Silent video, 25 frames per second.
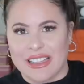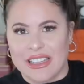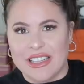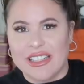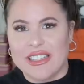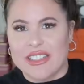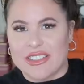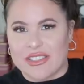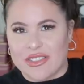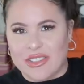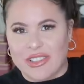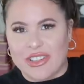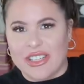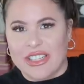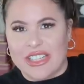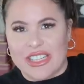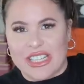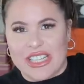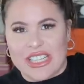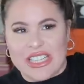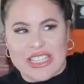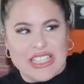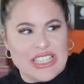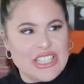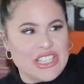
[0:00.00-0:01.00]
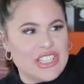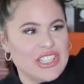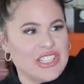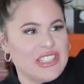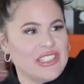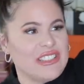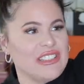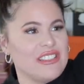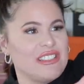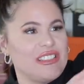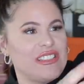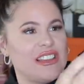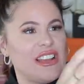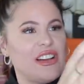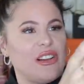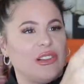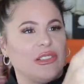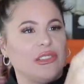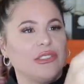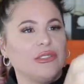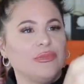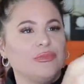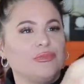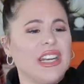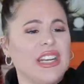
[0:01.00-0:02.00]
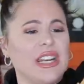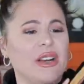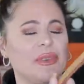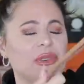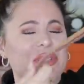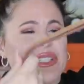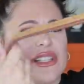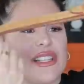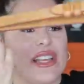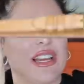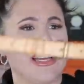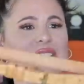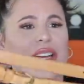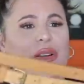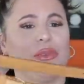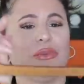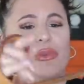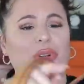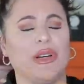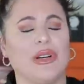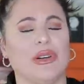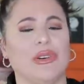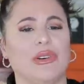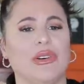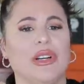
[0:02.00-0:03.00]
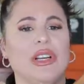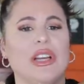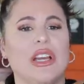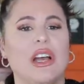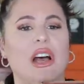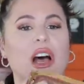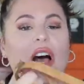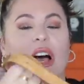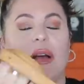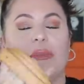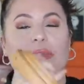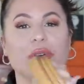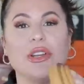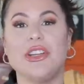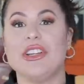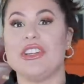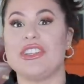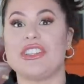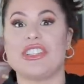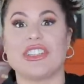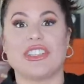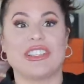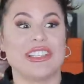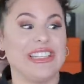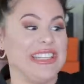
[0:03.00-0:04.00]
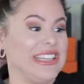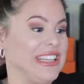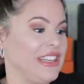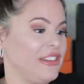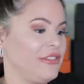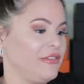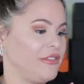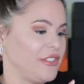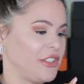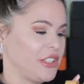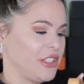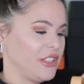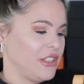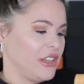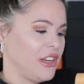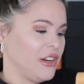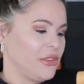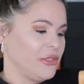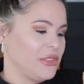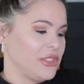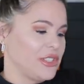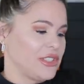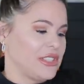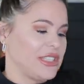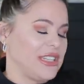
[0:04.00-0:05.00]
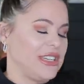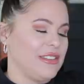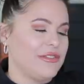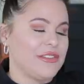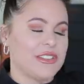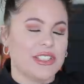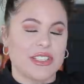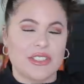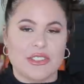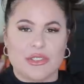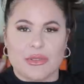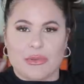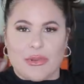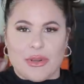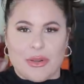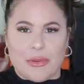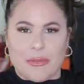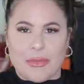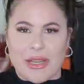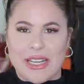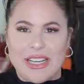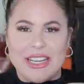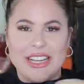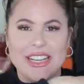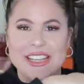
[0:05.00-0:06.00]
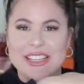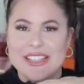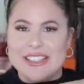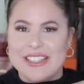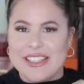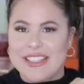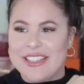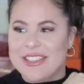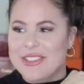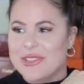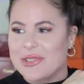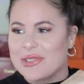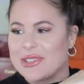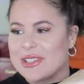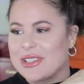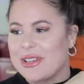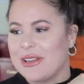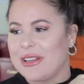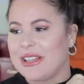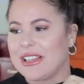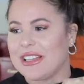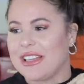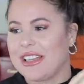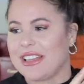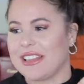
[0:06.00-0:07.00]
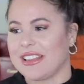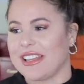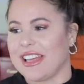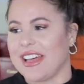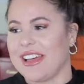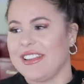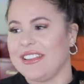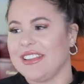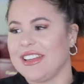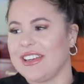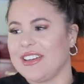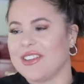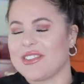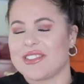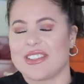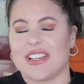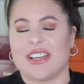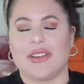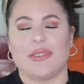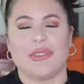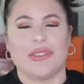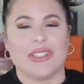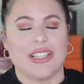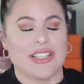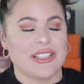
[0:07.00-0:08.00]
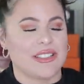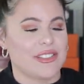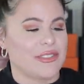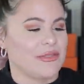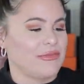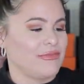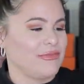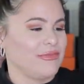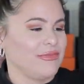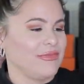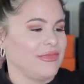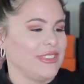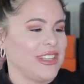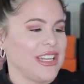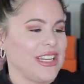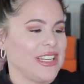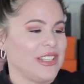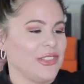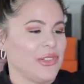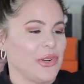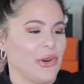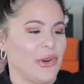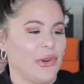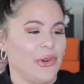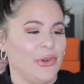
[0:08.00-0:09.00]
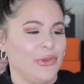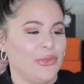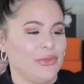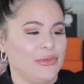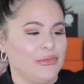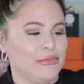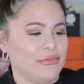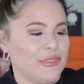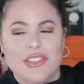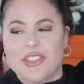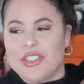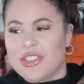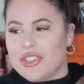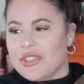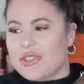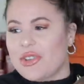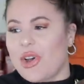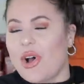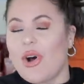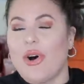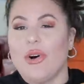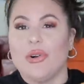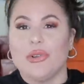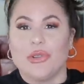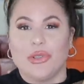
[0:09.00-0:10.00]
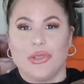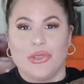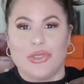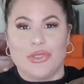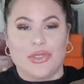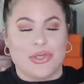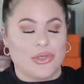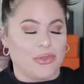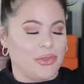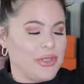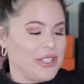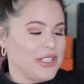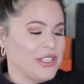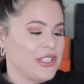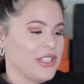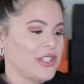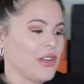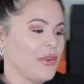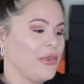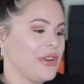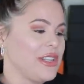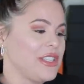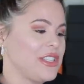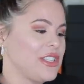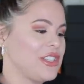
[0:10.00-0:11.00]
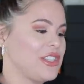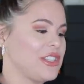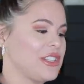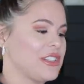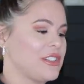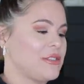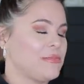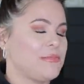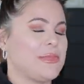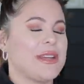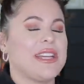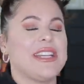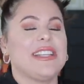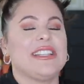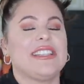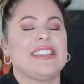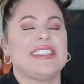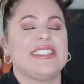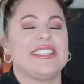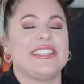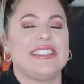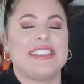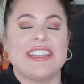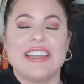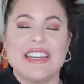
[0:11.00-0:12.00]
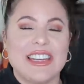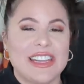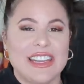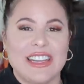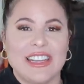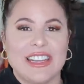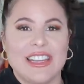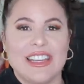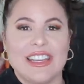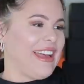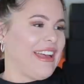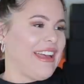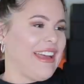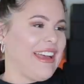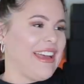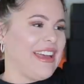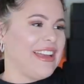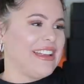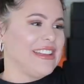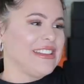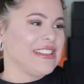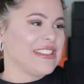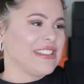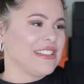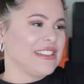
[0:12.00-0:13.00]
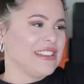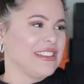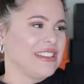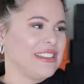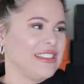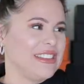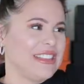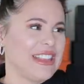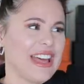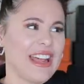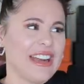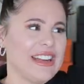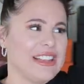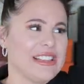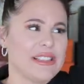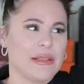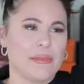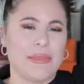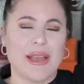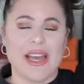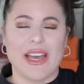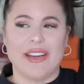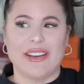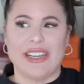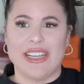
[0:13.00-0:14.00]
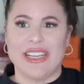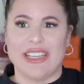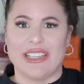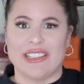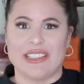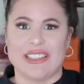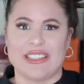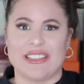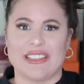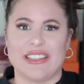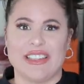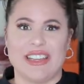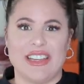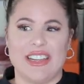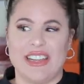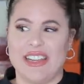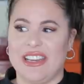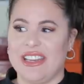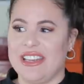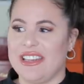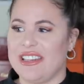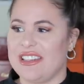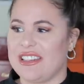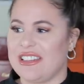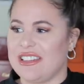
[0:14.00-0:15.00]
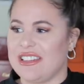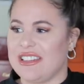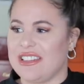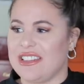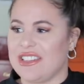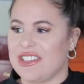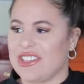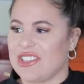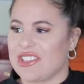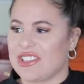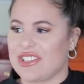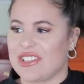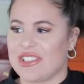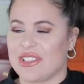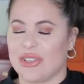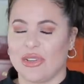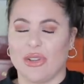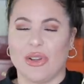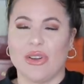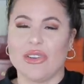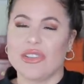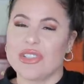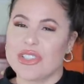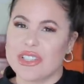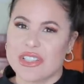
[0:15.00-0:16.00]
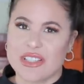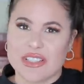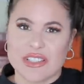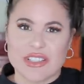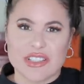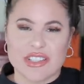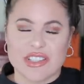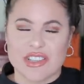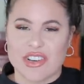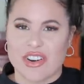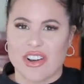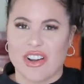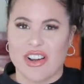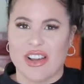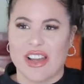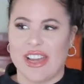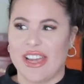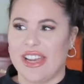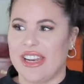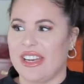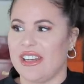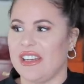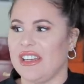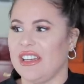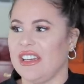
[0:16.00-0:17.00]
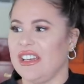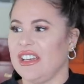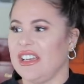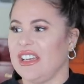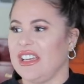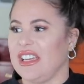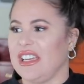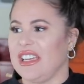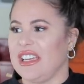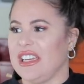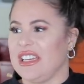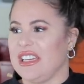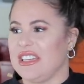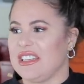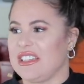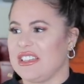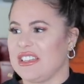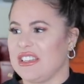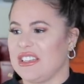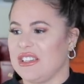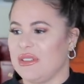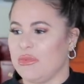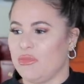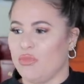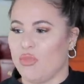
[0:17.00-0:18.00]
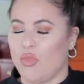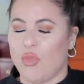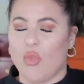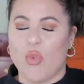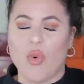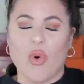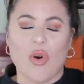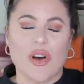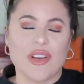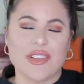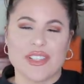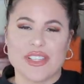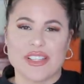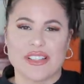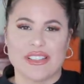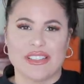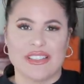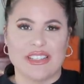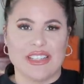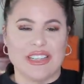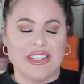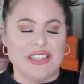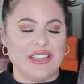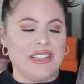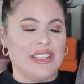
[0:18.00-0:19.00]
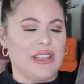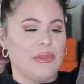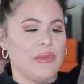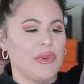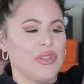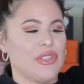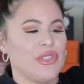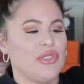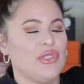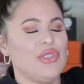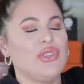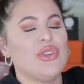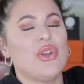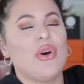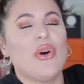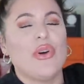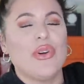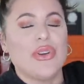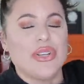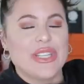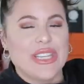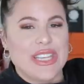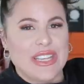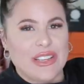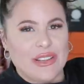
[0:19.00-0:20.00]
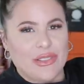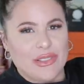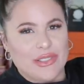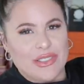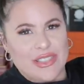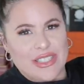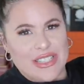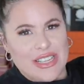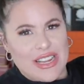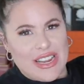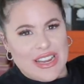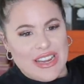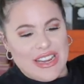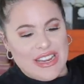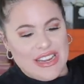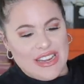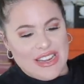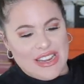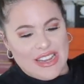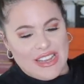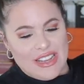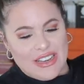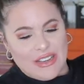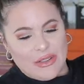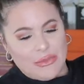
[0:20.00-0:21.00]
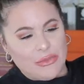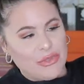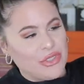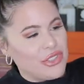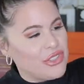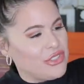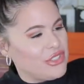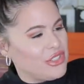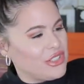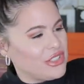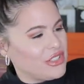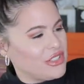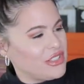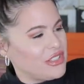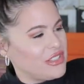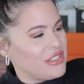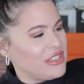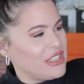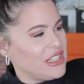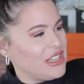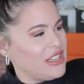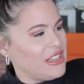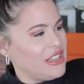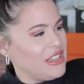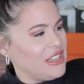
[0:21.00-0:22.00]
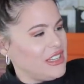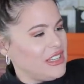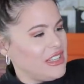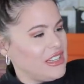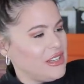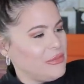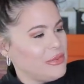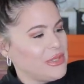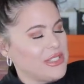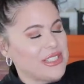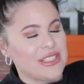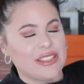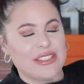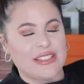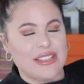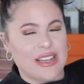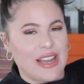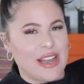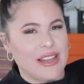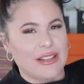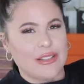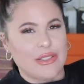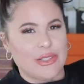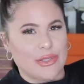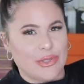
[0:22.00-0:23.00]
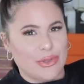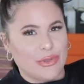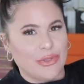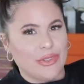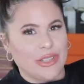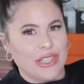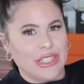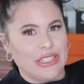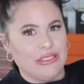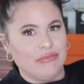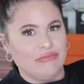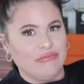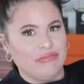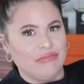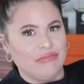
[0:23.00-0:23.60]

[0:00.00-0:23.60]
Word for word: it. It's not in a condition to sell. And I was like, well, I'm going to just gift it. I'll just gift it to one of my nieces or something like that. And then I was like, well, that's like, no, just hold on to it. So it's just been sitting and that is about it. It just lost its shine. It wasn't, it, there was no TLC and it was just, it was a sad story